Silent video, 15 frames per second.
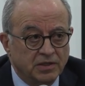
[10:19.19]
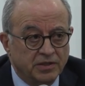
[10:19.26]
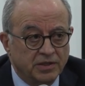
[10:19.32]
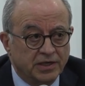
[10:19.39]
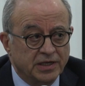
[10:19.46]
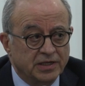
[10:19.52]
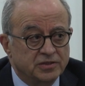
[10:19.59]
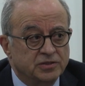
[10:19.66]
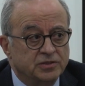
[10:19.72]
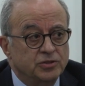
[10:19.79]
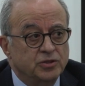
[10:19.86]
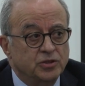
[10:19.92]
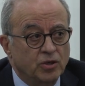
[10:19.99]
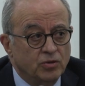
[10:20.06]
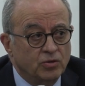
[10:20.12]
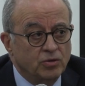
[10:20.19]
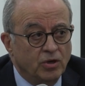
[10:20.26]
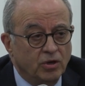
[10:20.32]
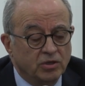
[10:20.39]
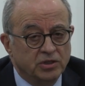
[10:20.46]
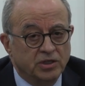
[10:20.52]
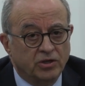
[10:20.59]
There is no
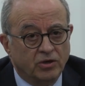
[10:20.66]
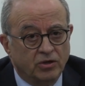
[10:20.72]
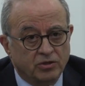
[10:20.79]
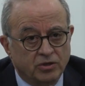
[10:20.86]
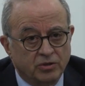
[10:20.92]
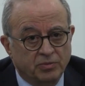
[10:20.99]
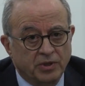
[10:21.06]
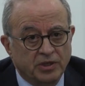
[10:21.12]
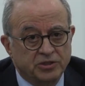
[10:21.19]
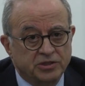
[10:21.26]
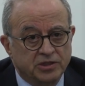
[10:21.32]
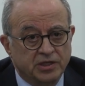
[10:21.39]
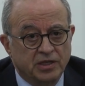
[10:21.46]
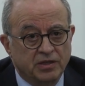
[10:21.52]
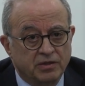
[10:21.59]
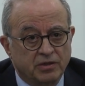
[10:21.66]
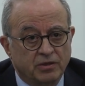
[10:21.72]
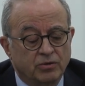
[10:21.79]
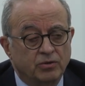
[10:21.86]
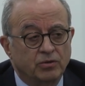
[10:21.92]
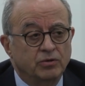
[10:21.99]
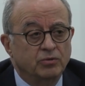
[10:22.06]
longer occupation in the
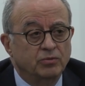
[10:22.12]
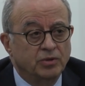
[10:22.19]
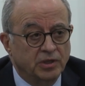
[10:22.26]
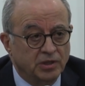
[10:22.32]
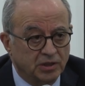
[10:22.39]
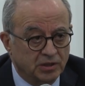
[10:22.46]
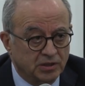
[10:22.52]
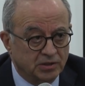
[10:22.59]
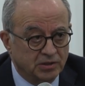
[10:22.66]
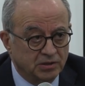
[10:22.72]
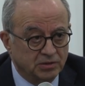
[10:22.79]
whole world.